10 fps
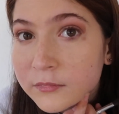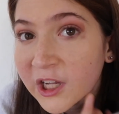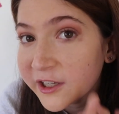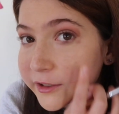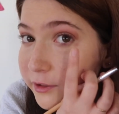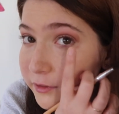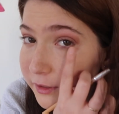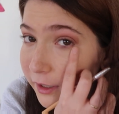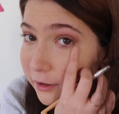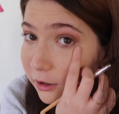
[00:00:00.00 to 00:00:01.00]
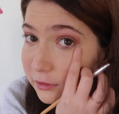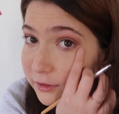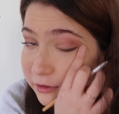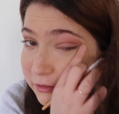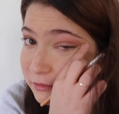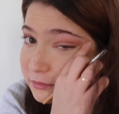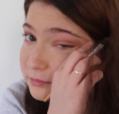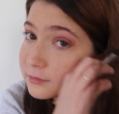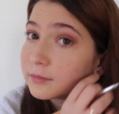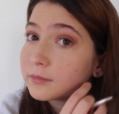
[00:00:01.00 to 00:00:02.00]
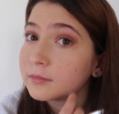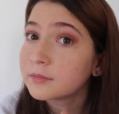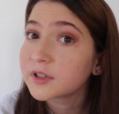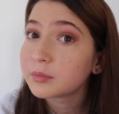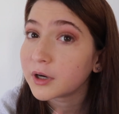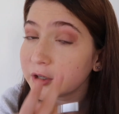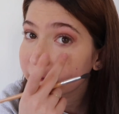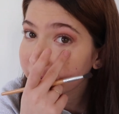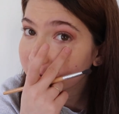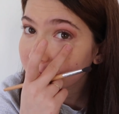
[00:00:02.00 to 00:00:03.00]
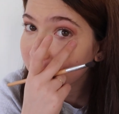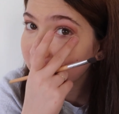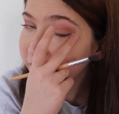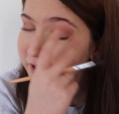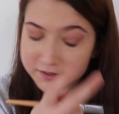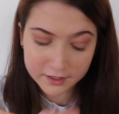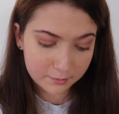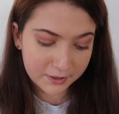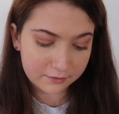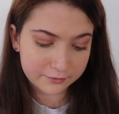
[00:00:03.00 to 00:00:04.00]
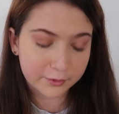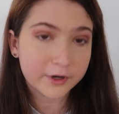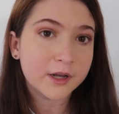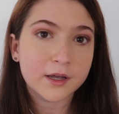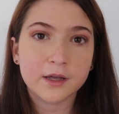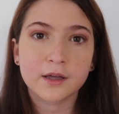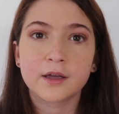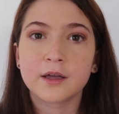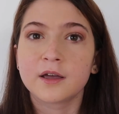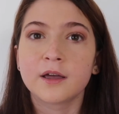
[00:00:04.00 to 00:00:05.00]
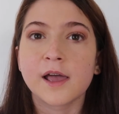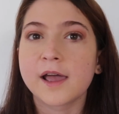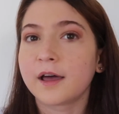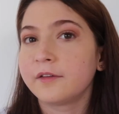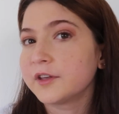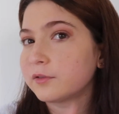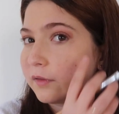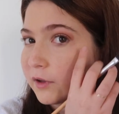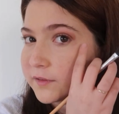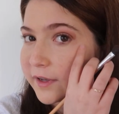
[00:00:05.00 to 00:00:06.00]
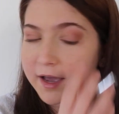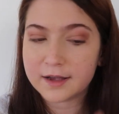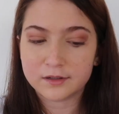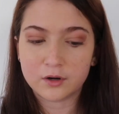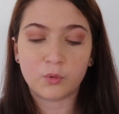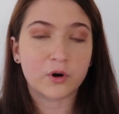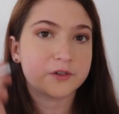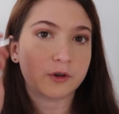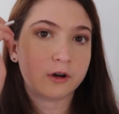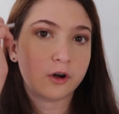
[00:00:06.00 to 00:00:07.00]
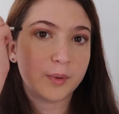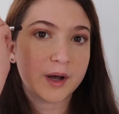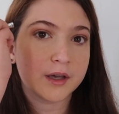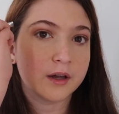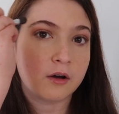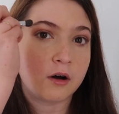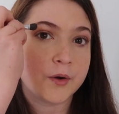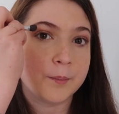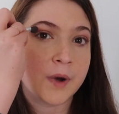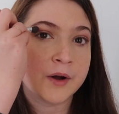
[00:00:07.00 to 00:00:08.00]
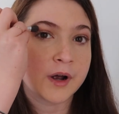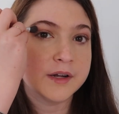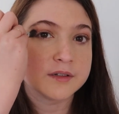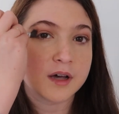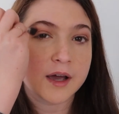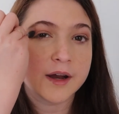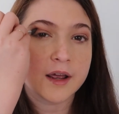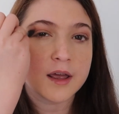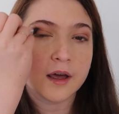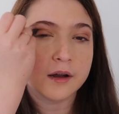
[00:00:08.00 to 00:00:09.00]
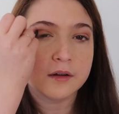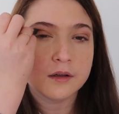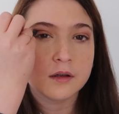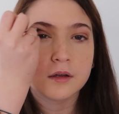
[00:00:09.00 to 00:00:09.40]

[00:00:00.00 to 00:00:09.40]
Now, as you can see, I got a little smudge there. I'll fix that up afterward. And this one looks like it has a little more, so I'll go back in on my right side and